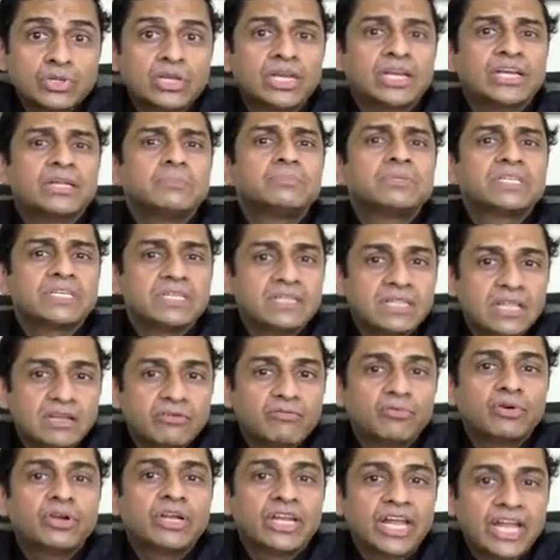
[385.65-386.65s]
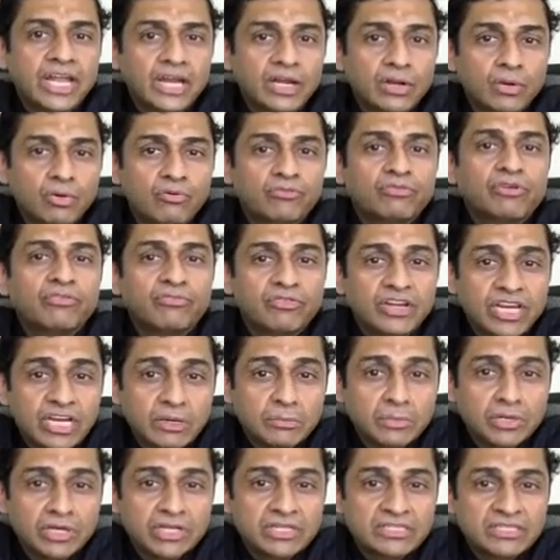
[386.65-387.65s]
So let them sit there for 10 or
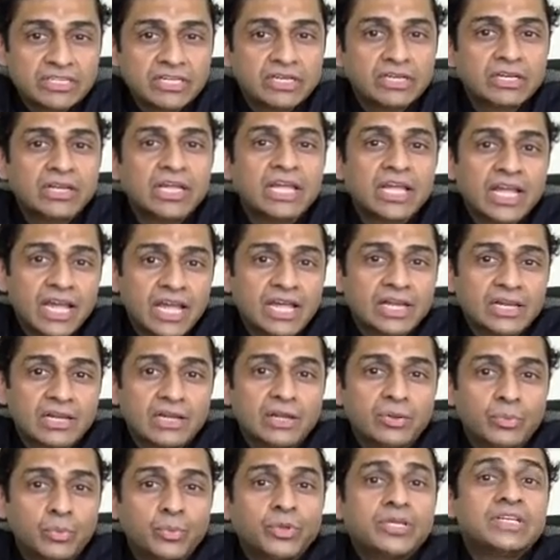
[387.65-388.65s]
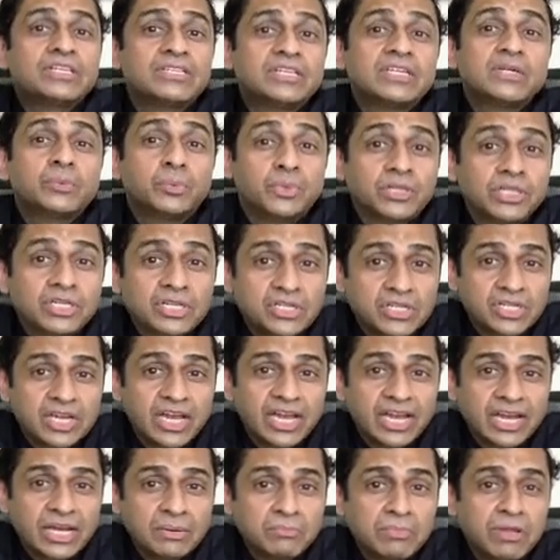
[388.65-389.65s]
15 minutes and we sit with the
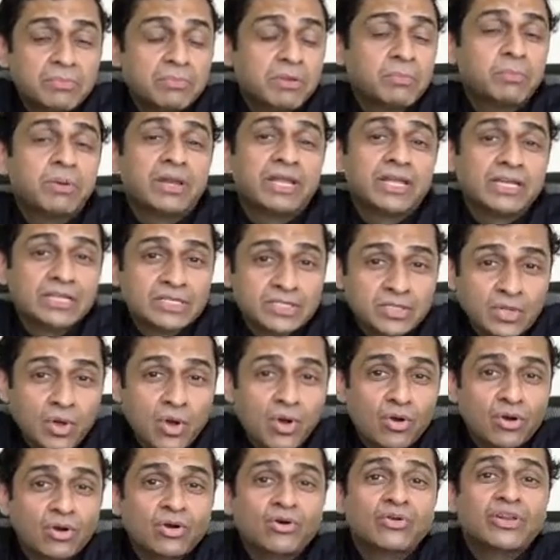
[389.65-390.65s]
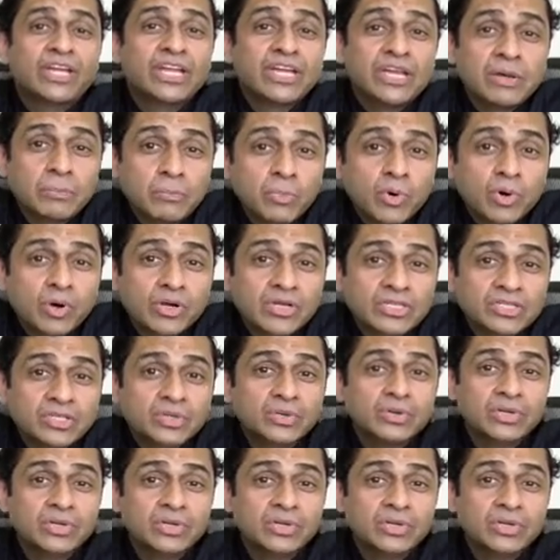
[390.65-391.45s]
child, maybe play a song or read a book.